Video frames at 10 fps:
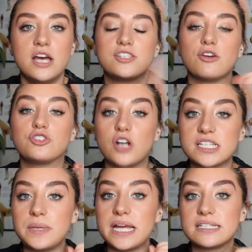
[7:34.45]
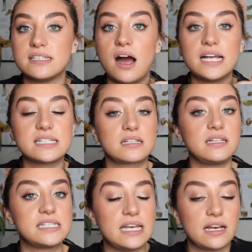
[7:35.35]
So trust me, it's not as
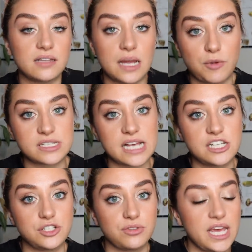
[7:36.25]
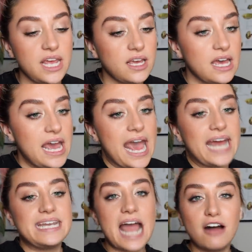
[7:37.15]
glitzy and glamorous as you think.
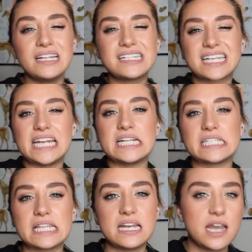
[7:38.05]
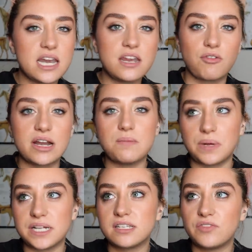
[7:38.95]
And now let's get into the nitty gritty
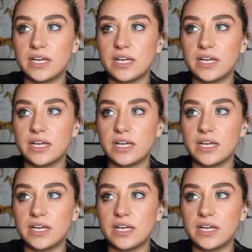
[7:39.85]
bits of